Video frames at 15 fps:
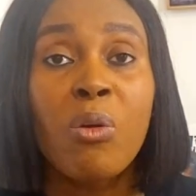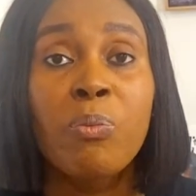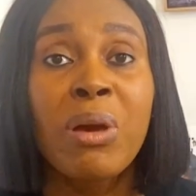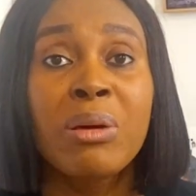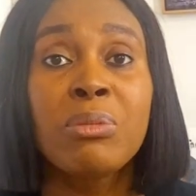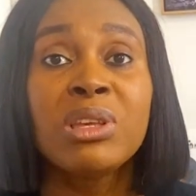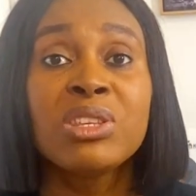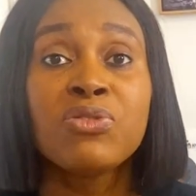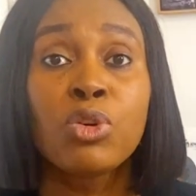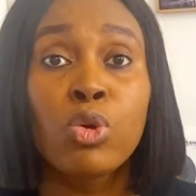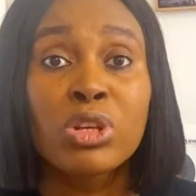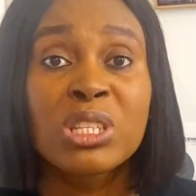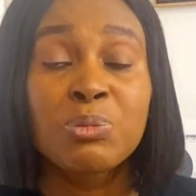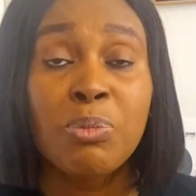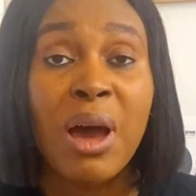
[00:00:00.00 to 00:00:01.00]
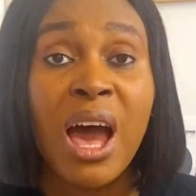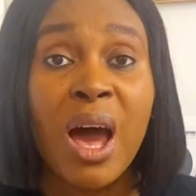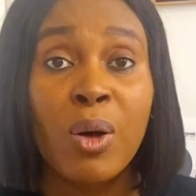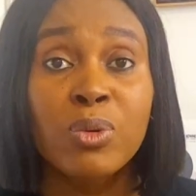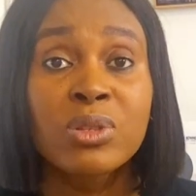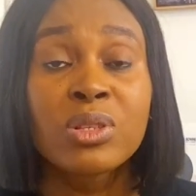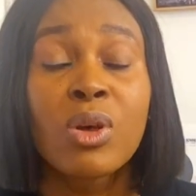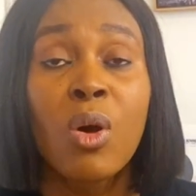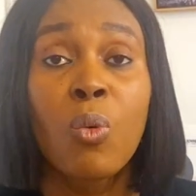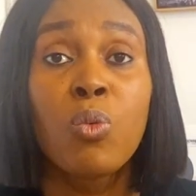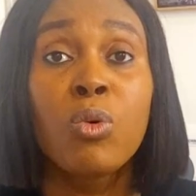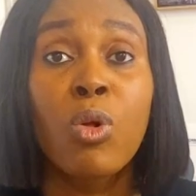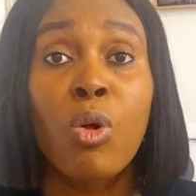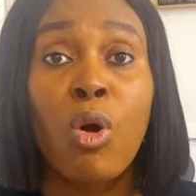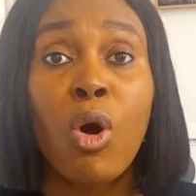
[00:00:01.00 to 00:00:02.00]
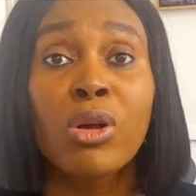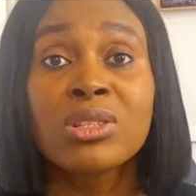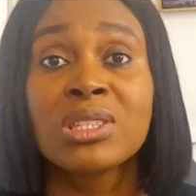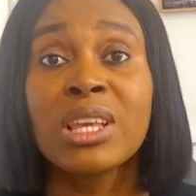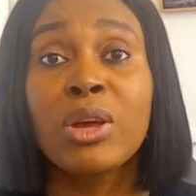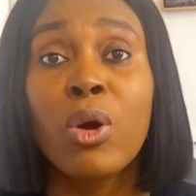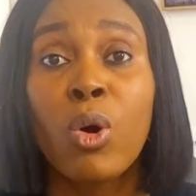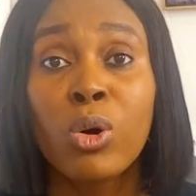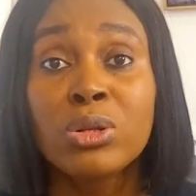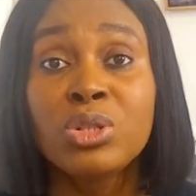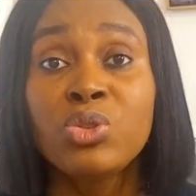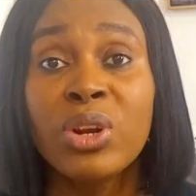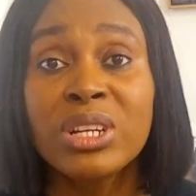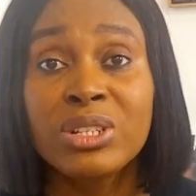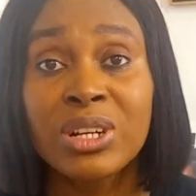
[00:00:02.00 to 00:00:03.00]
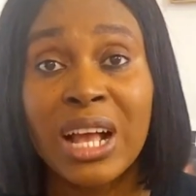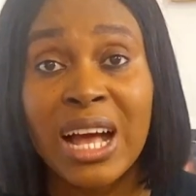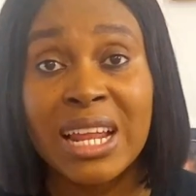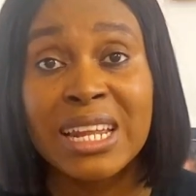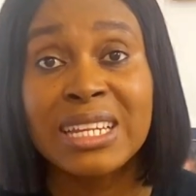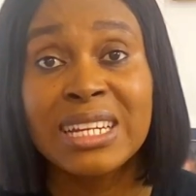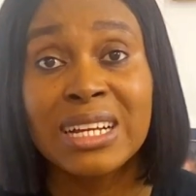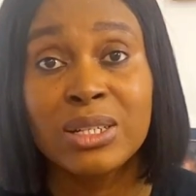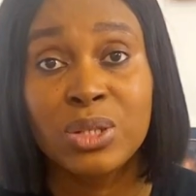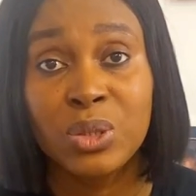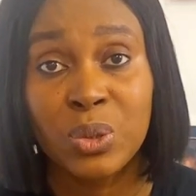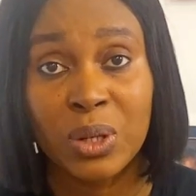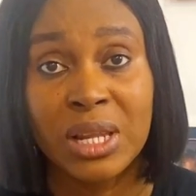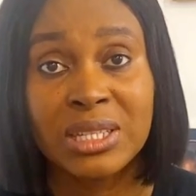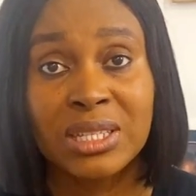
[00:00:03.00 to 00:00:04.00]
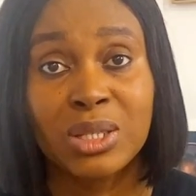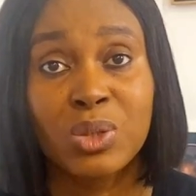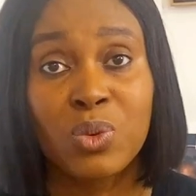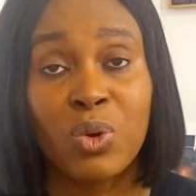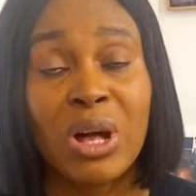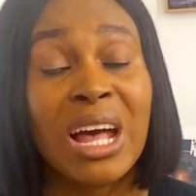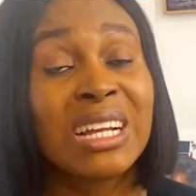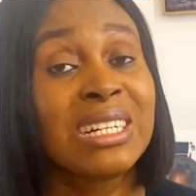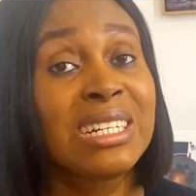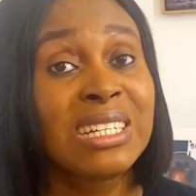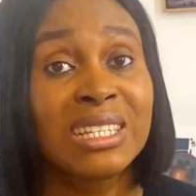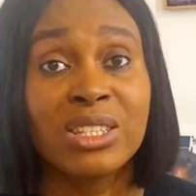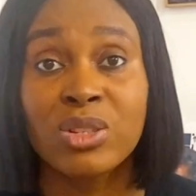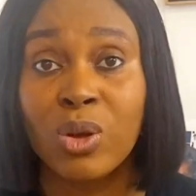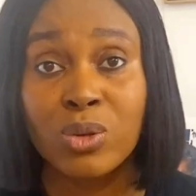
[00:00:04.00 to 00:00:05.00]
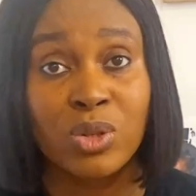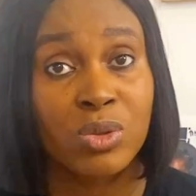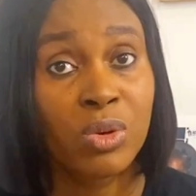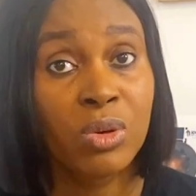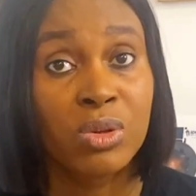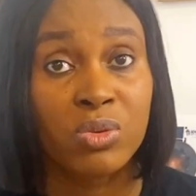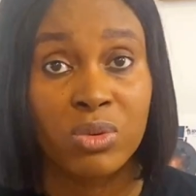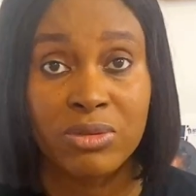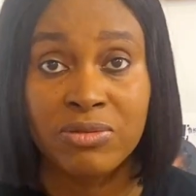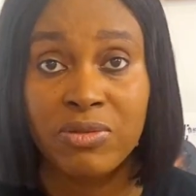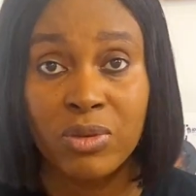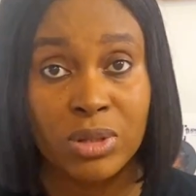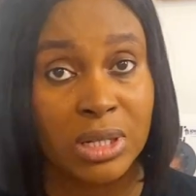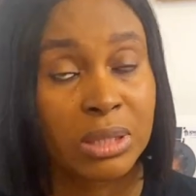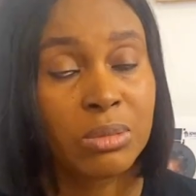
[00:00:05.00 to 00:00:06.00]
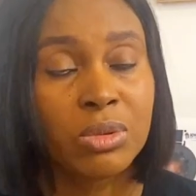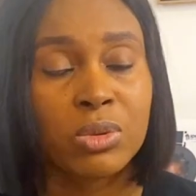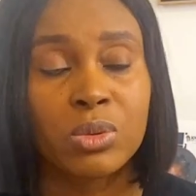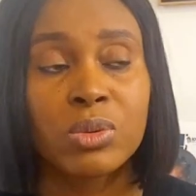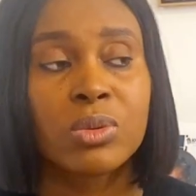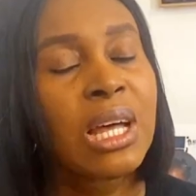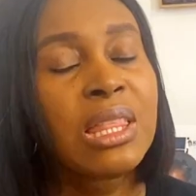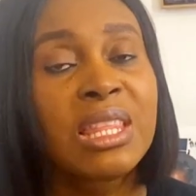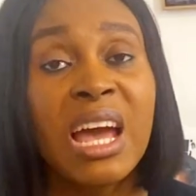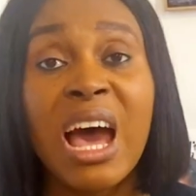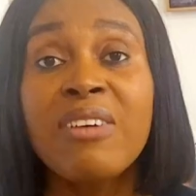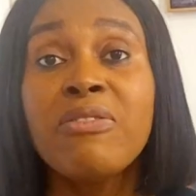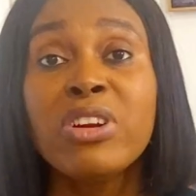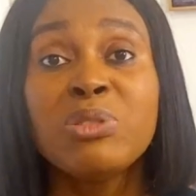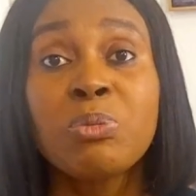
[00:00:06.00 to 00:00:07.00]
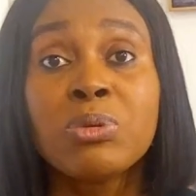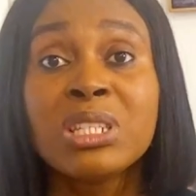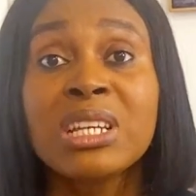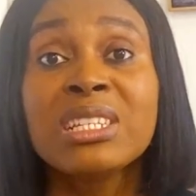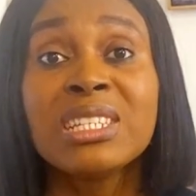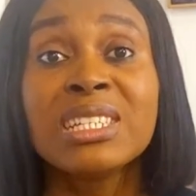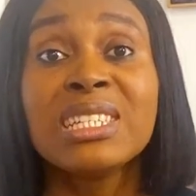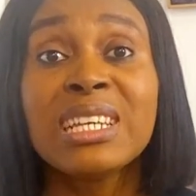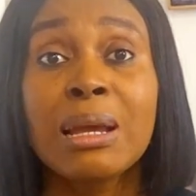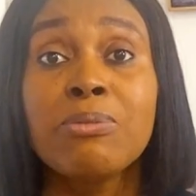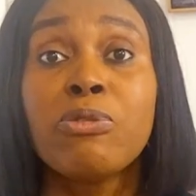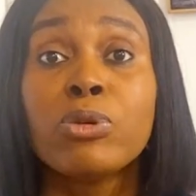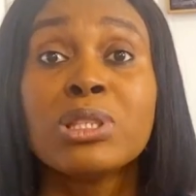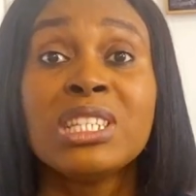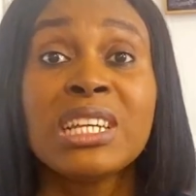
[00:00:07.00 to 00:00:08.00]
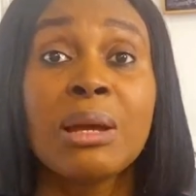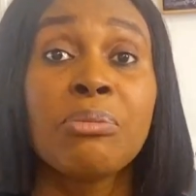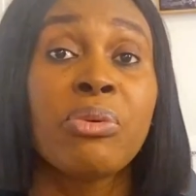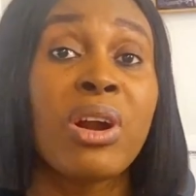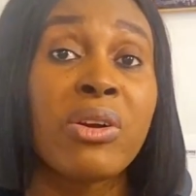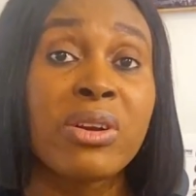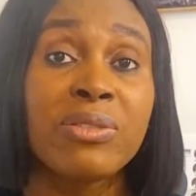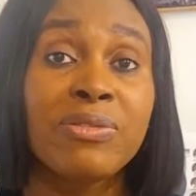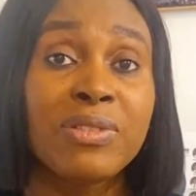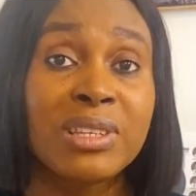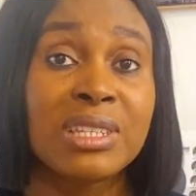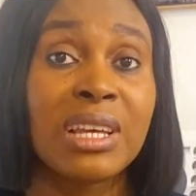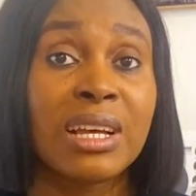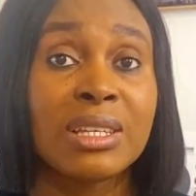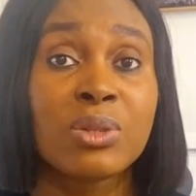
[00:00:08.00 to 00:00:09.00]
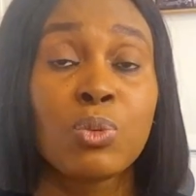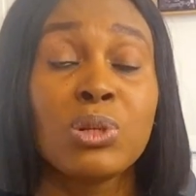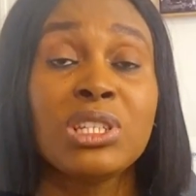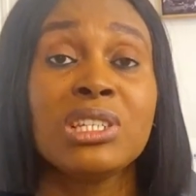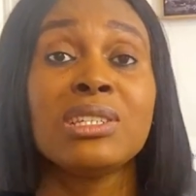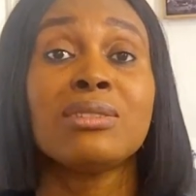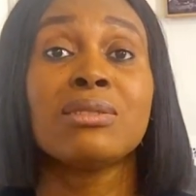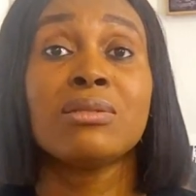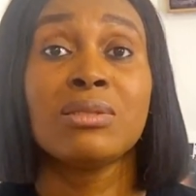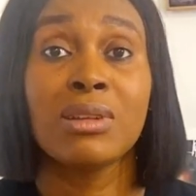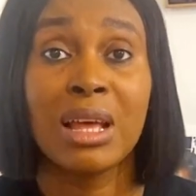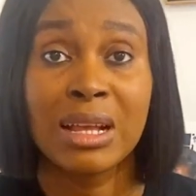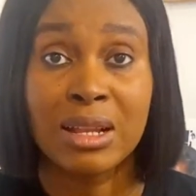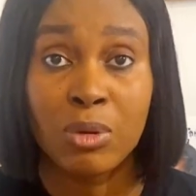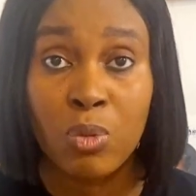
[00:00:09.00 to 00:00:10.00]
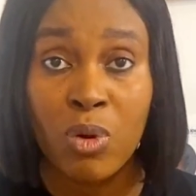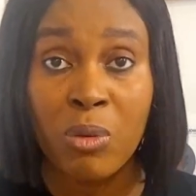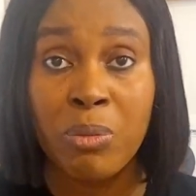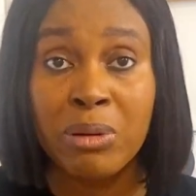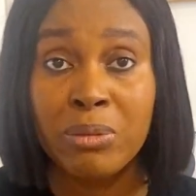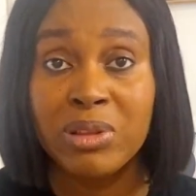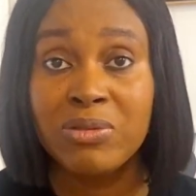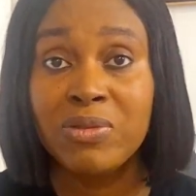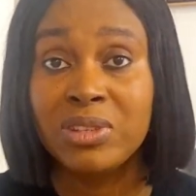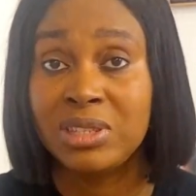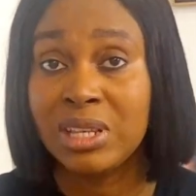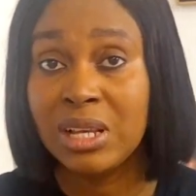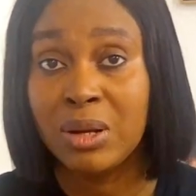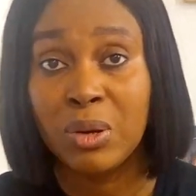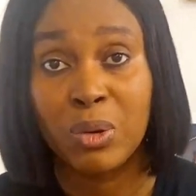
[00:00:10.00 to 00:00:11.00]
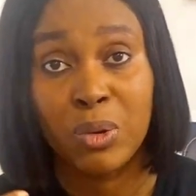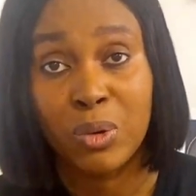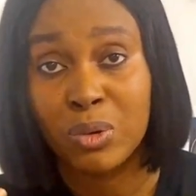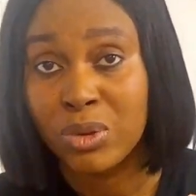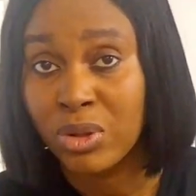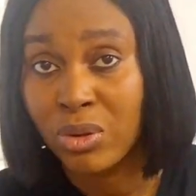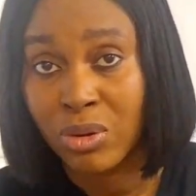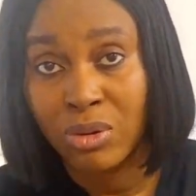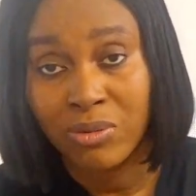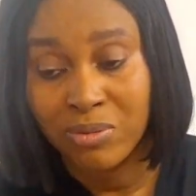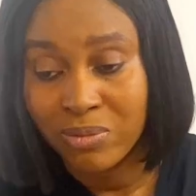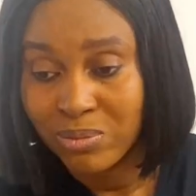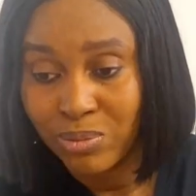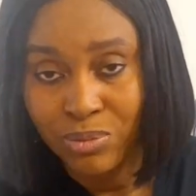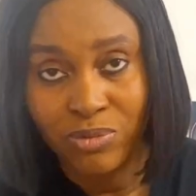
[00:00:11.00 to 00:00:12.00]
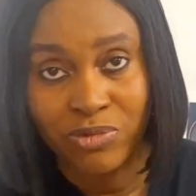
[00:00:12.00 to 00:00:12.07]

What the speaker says: work permit for your spouse will cost 100 Canadian dollars as well, and this is also not refundable. The average processing time for temporary visas, which is like the work permit visa or the